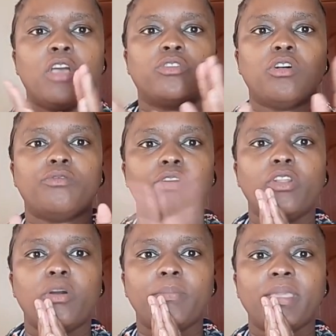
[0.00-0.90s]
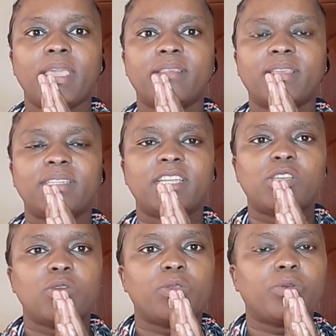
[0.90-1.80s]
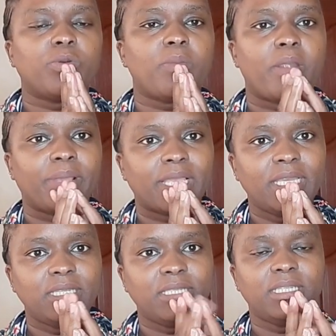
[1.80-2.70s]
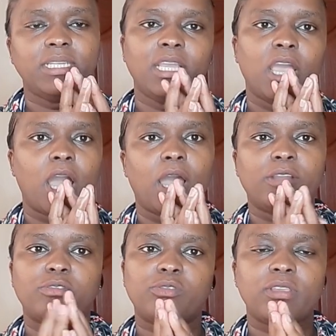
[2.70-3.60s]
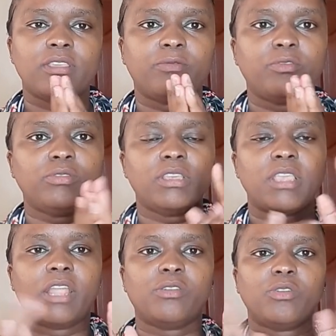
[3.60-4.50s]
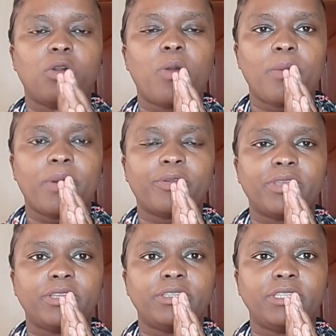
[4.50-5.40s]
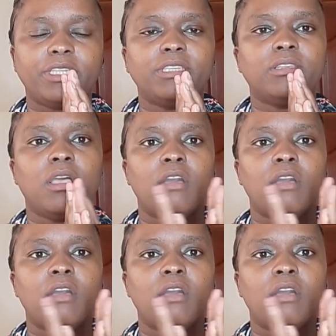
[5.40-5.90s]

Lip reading: So follow me as I take you through Marikiti and you see the footage and you know where Marikiti is.